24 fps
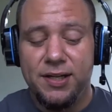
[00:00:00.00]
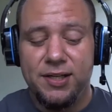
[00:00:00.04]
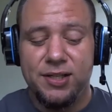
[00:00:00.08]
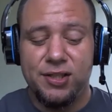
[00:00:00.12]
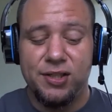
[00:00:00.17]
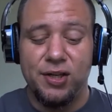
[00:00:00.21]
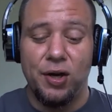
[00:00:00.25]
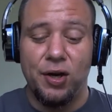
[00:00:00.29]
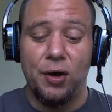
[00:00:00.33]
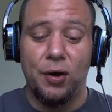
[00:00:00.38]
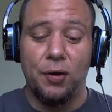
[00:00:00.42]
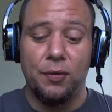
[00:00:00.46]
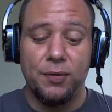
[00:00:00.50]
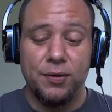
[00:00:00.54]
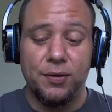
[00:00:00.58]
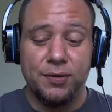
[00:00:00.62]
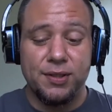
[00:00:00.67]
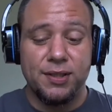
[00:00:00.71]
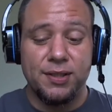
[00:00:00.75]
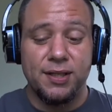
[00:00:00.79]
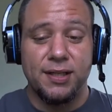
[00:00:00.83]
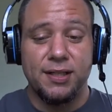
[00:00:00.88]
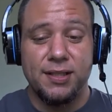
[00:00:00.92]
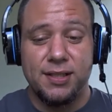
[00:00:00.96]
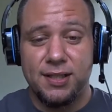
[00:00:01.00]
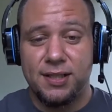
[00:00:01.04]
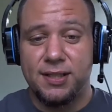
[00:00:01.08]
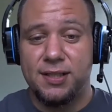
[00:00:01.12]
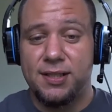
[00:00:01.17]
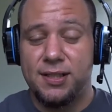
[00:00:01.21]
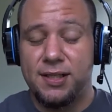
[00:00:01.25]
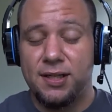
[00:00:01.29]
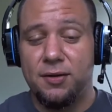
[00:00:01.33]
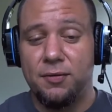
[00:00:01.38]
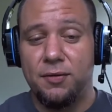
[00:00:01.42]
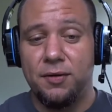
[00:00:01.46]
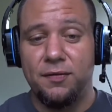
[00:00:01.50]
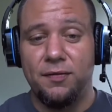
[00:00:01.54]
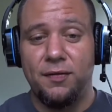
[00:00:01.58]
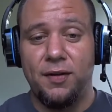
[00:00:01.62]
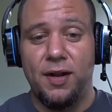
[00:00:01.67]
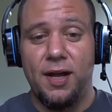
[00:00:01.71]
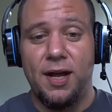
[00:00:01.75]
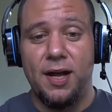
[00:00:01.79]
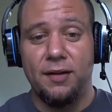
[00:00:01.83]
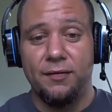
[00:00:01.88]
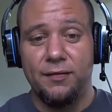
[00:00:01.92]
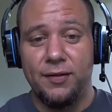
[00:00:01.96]
So there's things to consider when
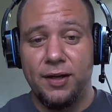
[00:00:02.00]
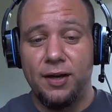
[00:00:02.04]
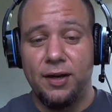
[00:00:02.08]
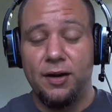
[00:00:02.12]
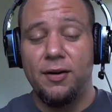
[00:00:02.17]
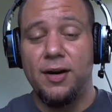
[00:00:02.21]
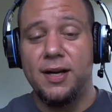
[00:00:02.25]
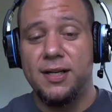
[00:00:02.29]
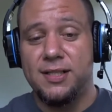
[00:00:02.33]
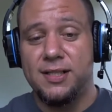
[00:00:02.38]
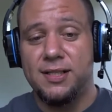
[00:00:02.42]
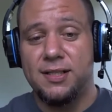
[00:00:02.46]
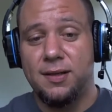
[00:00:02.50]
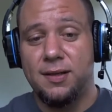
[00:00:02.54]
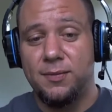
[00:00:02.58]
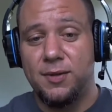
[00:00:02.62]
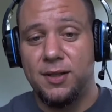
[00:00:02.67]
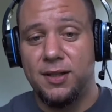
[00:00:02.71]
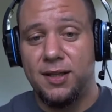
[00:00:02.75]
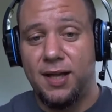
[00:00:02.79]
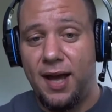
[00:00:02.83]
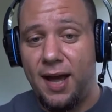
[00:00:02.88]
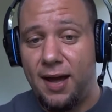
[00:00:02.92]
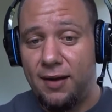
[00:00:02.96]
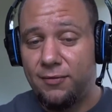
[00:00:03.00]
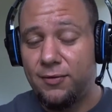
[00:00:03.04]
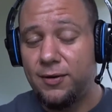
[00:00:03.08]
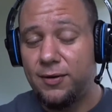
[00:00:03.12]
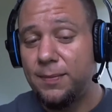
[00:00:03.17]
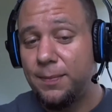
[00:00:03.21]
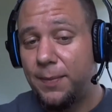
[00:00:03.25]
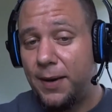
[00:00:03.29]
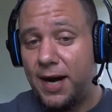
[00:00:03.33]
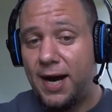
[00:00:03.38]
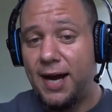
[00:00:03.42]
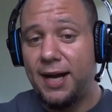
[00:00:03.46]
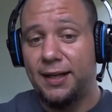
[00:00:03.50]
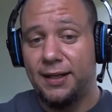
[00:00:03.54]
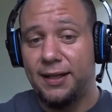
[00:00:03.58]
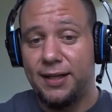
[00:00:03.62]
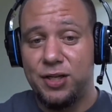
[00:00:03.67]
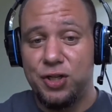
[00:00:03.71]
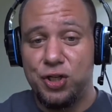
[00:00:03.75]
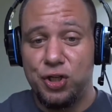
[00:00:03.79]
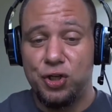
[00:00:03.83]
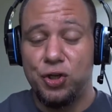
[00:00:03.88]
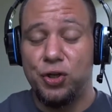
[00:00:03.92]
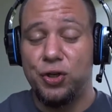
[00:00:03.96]
flying. VRS is something that every pilot
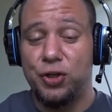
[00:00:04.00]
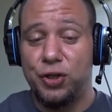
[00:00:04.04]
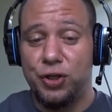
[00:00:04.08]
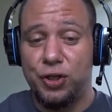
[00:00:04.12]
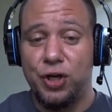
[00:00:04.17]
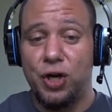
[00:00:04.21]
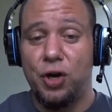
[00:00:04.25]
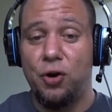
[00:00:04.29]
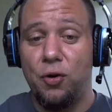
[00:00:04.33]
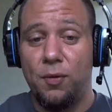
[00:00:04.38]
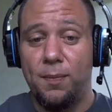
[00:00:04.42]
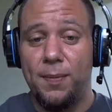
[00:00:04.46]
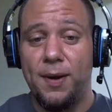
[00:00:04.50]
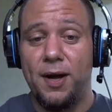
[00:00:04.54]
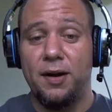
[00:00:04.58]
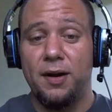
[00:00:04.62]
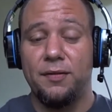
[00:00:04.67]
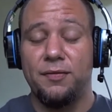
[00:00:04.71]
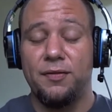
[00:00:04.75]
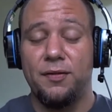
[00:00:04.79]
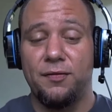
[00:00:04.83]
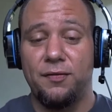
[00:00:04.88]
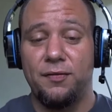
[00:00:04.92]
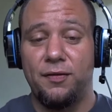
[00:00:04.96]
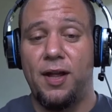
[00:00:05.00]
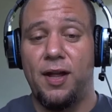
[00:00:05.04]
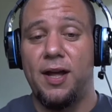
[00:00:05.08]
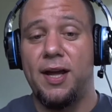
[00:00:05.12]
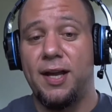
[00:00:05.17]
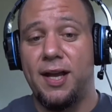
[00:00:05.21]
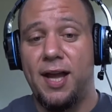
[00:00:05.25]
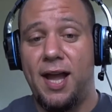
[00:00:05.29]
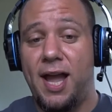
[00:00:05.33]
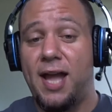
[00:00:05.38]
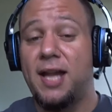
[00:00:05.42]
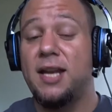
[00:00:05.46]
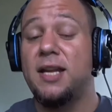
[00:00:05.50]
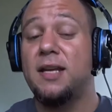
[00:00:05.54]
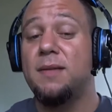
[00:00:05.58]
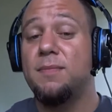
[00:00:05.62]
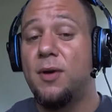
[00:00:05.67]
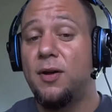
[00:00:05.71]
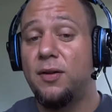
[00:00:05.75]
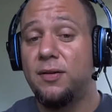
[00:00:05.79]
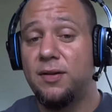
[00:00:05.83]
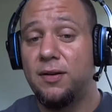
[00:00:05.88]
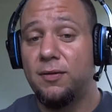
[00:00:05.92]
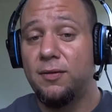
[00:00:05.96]
should know about if you're flying any
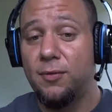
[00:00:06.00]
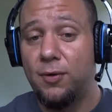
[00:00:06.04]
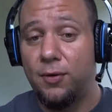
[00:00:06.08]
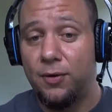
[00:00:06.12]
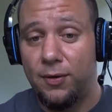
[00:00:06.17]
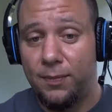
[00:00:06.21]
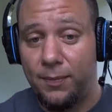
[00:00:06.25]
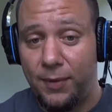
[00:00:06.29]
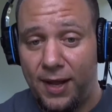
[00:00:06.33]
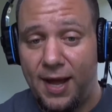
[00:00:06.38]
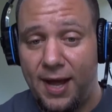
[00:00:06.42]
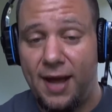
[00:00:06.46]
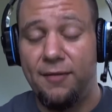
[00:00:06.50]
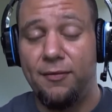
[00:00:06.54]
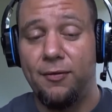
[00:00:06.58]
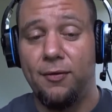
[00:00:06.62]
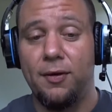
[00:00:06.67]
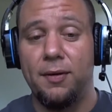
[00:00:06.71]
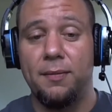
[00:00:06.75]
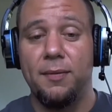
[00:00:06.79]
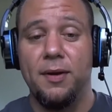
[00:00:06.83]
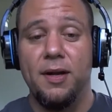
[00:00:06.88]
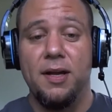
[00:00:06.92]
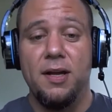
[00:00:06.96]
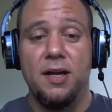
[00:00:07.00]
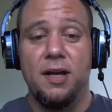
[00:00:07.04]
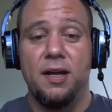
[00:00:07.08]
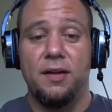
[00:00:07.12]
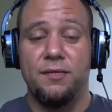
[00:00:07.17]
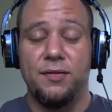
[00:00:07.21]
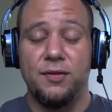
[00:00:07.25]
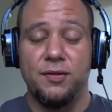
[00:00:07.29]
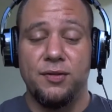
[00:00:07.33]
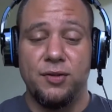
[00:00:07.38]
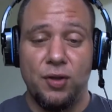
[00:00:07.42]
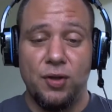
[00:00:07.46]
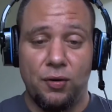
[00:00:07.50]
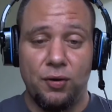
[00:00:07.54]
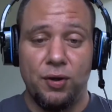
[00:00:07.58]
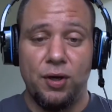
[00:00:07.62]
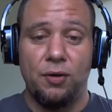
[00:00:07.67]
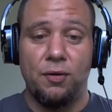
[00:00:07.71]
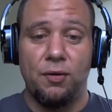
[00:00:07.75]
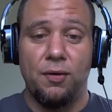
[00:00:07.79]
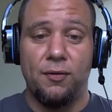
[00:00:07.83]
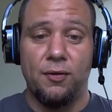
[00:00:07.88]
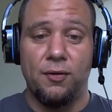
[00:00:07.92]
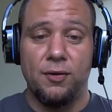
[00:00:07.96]
multi-rotor platform. If you don't
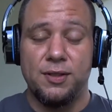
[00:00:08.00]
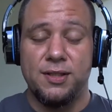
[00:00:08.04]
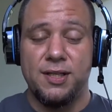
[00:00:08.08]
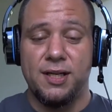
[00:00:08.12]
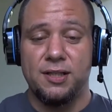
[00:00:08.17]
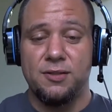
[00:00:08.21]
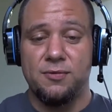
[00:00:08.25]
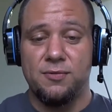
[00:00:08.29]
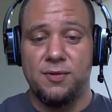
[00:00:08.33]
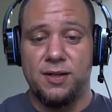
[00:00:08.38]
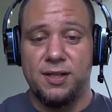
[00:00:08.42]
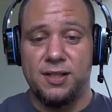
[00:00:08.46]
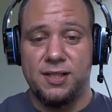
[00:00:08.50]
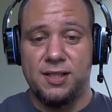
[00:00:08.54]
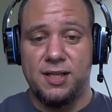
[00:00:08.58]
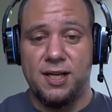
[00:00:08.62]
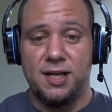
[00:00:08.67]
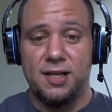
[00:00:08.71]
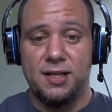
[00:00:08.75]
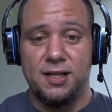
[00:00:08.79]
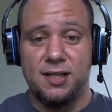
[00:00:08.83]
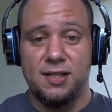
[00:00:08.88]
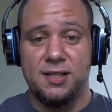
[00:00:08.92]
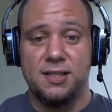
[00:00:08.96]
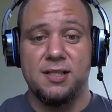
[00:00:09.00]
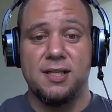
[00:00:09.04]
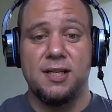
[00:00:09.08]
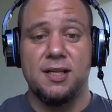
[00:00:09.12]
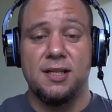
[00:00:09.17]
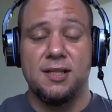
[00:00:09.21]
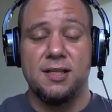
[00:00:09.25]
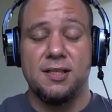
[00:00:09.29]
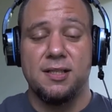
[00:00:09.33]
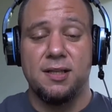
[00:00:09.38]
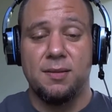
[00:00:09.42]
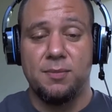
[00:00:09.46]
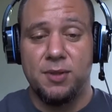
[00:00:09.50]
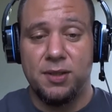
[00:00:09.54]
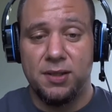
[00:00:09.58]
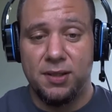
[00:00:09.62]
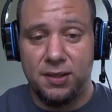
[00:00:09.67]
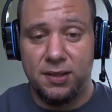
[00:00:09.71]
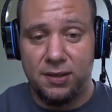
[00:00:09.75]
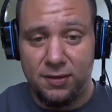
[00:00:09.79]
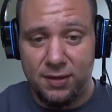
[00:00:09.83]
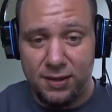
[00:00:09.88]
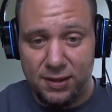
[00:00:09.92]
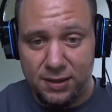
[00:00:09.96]
know what vortex ring state is, it is something
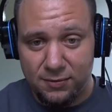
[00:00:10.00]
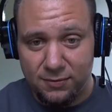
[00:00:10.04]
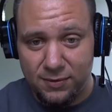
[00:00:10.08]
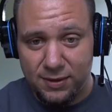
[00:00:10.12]
that you need